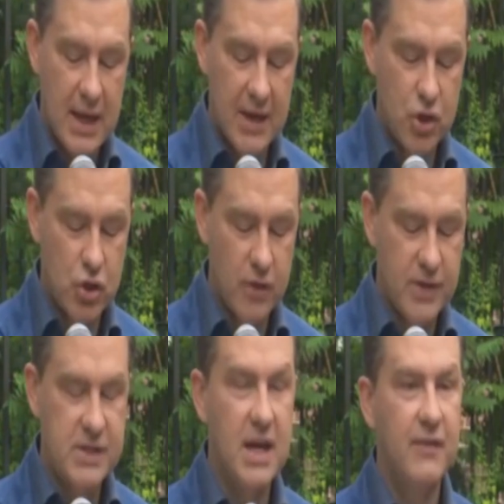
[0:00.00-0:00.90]
and ensure
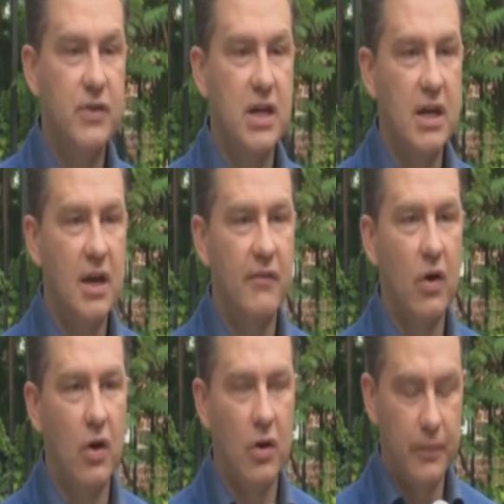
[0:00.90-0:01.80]
the safety of
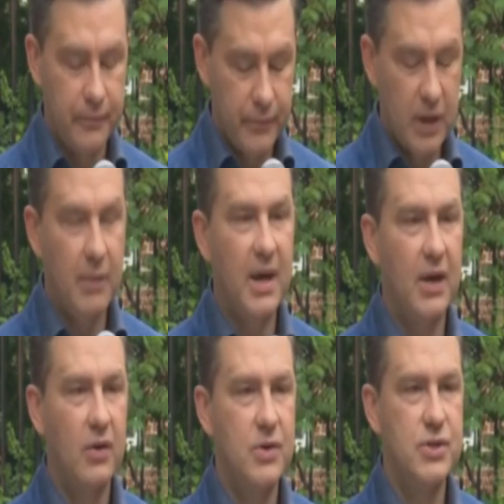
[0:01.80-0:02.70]
all
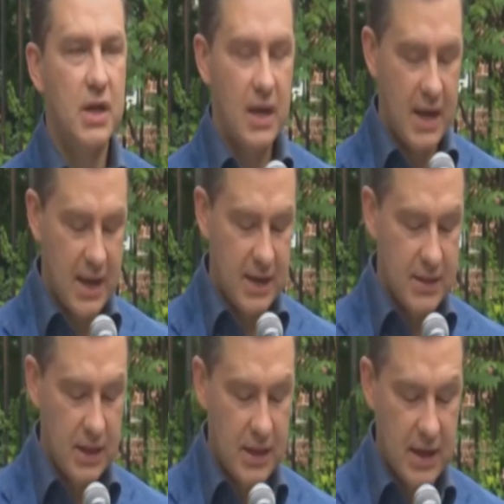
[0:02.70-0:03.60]
Quebecers
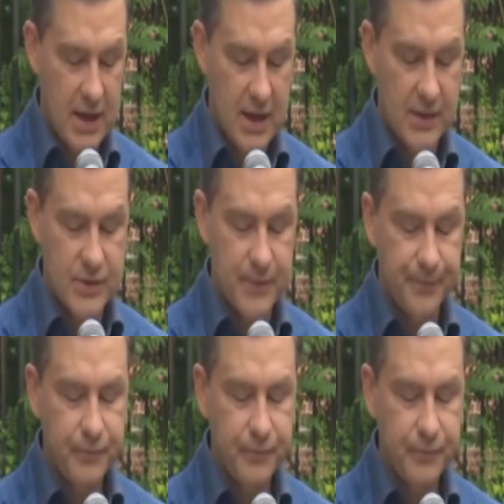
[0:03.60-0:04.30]
and Canadians.